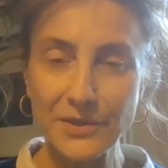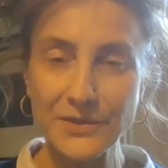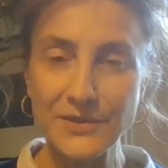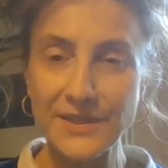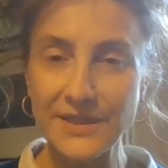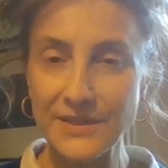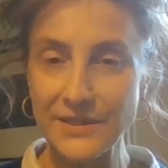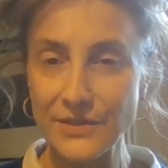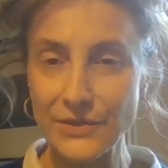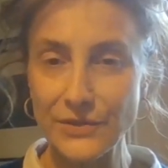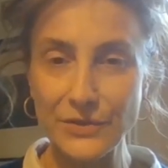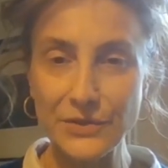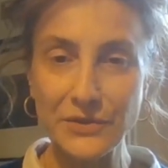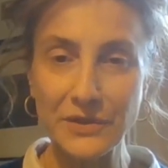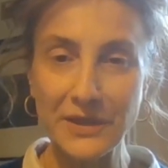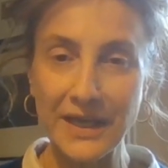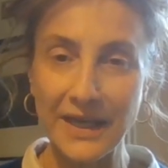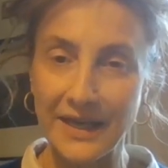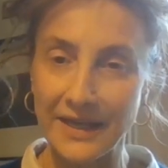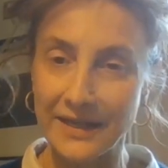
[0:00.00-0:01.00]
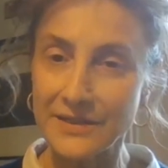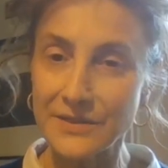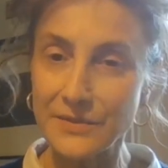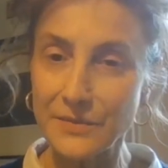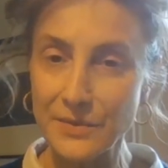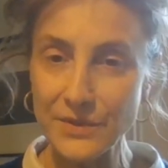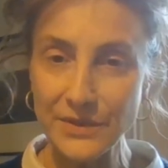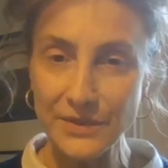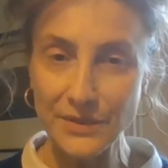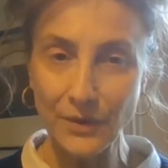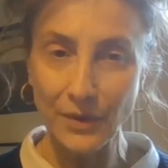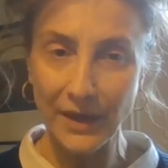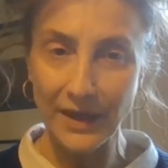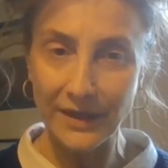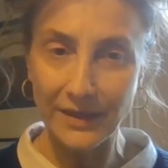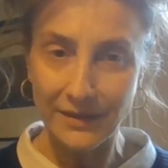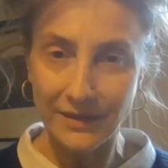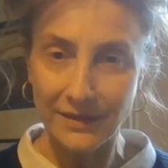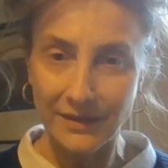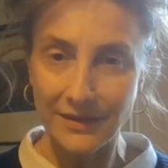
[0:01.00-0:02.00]
Policy Institute at King's, which is
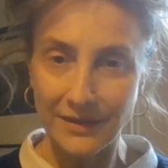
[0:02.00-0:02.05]
quite